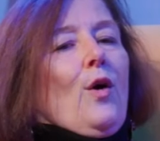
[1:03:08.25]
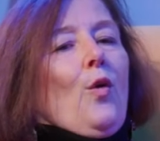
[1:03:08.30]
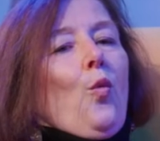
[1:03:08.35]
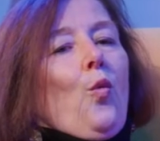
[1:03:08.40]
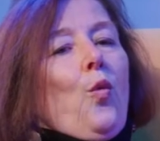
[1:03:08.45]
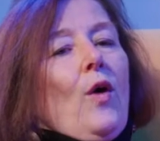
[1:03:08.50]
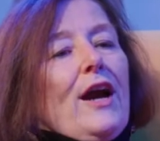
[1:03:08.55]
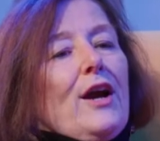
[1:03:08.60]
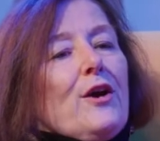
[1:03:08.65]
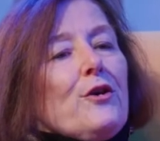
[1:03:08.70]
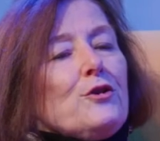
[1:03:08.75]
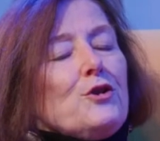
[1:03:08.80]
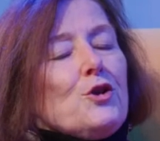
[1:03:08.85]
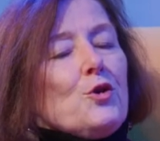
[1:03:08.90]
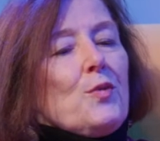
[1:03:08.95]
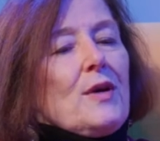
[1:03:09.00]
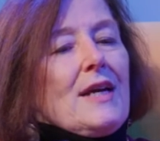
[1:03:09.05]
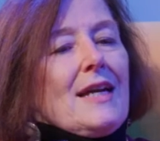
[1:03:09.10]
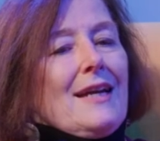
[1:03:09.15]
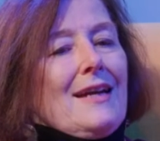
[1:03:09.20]
Where
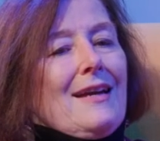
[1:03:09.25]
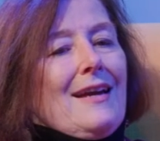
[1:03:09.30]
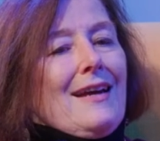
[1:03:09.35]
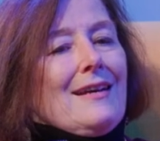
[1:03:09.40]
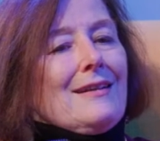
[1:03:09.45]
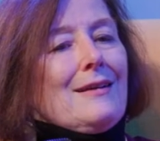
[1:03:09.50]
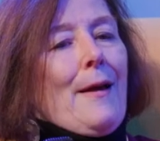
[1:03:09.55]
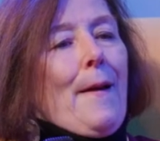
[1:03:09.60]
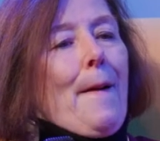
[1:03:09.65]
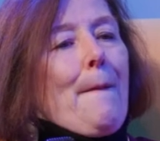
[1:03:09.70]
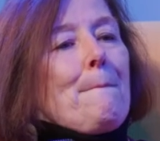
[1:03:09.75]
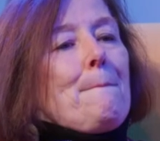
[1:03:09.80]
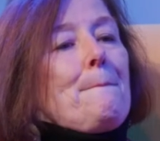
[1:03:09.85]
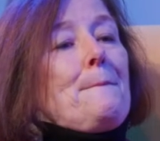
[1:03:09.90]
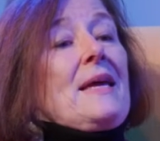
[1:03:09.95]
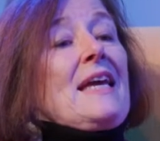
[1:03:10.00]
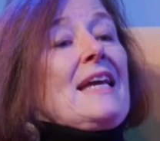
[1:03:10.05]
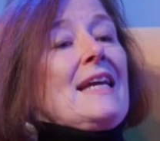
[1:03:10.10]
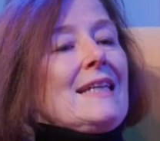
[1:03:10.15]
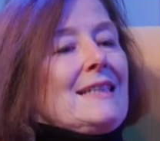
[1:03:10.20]
do we get
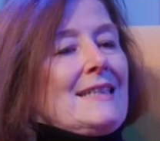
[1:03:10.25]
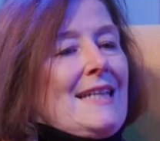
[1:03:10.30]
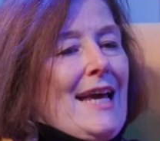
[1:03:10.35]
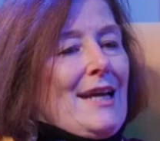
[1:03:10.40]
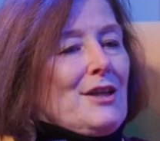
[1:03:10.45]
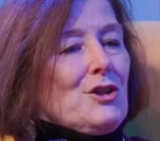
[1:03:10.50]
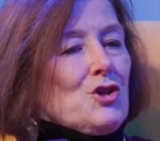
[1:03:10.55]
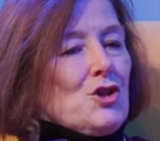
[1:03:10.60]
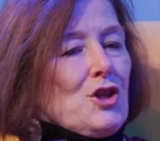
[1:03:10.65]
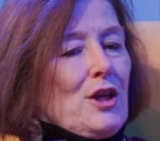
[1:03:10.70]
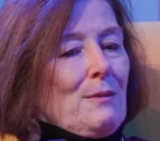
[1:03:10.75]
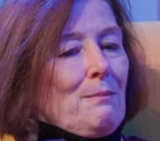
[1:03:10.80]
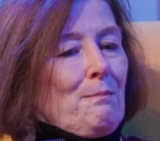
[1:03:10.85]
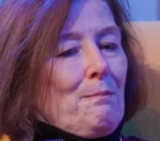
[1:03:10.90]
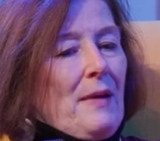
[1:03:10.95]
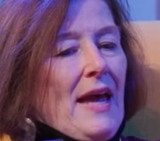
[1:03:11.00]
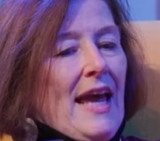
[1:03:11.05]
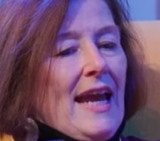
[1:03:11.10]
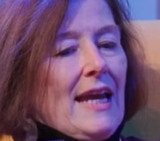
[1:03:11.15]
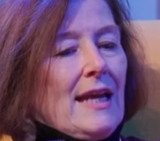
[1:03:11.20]
big attention
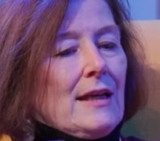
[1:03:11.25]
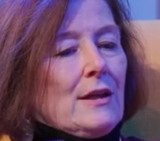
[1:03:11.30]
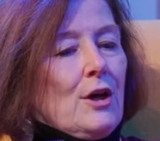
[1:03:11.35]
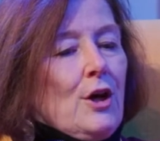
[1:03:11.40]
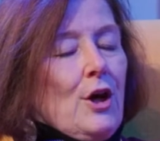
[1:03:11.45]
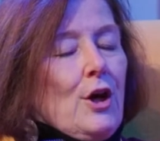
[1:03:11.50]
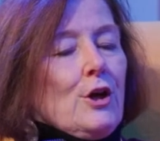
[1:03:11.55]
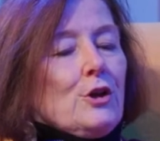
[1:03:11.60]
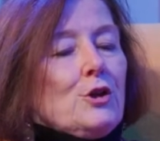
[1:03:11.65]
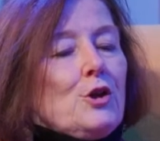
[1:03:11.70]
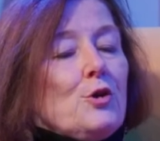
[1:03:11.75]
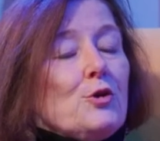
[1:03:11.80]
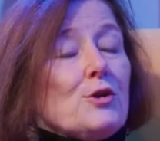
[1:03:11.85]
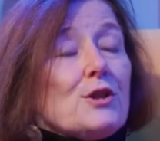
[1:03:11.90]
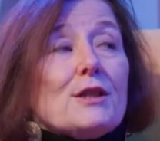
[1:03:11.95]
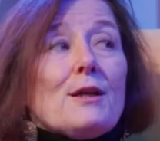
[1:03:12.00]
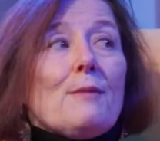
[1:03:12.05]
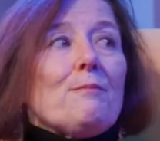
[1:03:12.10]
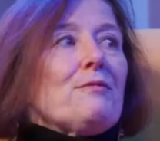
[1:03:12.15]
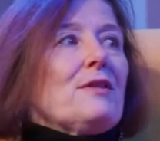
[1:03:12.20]
paid to
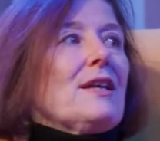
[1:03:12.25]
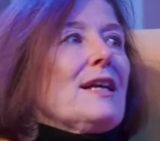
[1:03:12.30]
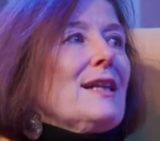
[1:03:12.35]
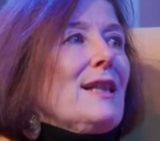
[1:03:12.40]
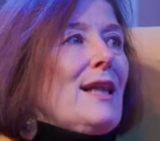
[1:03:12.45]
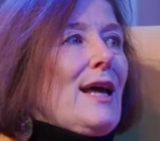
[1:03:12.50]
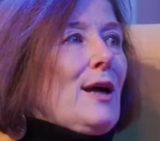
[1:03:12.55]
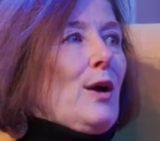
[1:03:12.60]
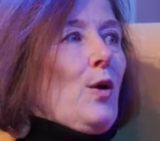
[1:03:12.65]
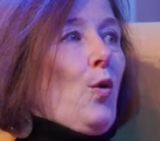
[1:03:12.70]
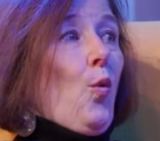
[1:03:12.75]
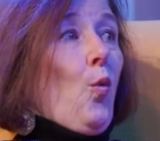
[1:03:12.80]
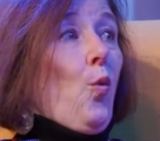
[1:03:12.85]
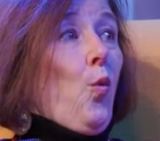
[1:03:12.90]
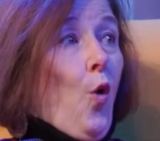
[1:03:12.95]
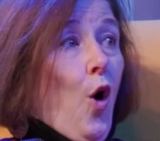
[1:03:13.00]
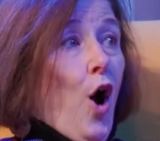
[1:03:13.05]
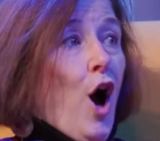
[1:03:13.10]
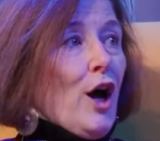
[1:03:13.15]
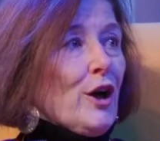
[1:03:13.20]
something like
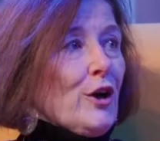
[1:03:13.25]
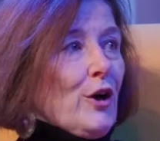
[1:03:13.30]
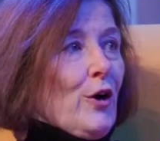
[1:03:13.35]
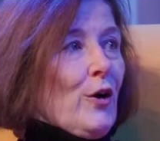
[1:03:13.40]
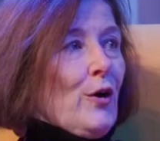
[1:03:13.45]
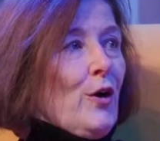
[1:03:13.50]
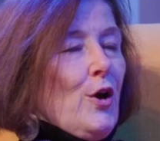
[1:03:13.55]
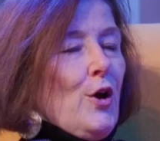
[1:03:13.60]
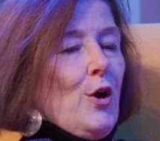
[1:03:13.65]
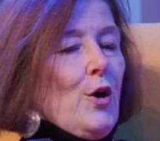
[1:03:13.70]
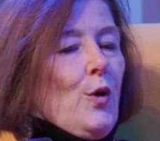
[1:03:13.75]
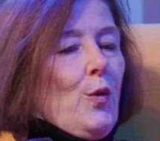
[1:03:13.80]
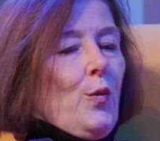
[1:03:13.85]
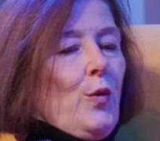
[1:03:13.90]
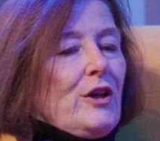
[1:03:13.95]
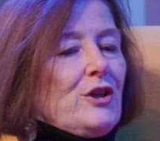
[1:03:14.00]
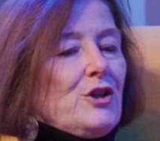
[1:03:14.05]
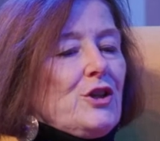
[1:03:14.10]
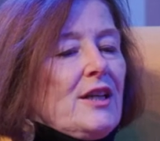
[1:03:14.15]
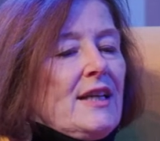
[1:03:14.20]
water,
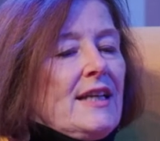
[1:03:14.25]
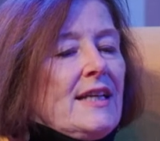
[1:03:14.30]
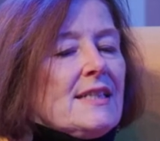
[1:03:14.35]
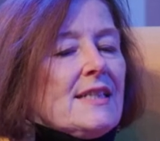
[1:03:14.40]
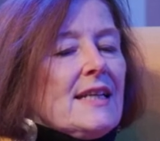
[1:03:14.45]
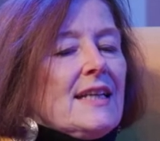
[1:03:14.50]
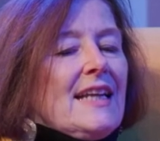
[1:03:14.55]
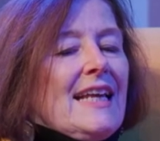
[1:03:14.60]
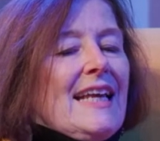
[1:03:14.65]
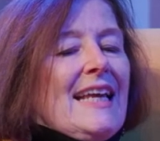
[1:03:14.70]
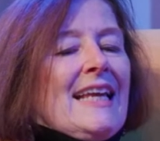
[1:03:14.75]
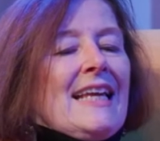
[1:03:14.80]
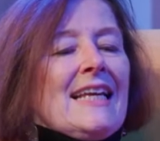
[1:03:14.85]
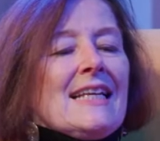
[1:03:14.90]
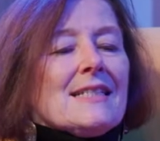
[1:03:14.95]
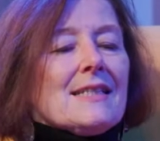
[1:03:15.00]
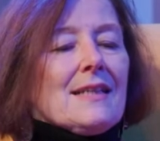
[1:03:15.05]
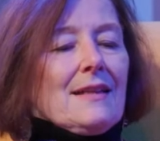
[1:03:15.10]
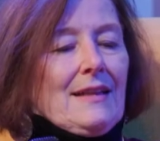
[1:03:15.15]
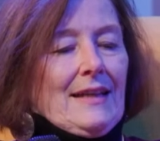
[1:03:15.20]
which isn't
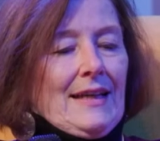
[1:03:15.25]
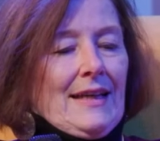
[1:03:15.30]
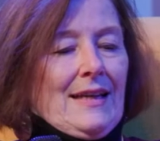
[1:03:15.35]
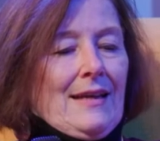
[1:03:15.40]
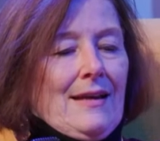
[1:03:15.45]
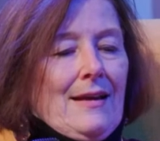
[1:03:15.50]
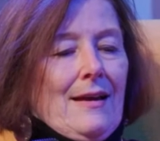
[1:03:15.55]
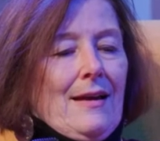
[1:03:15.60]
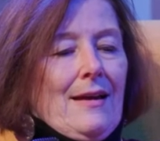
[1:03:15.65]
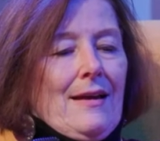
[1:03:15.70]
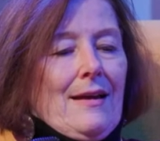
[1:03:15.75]
easily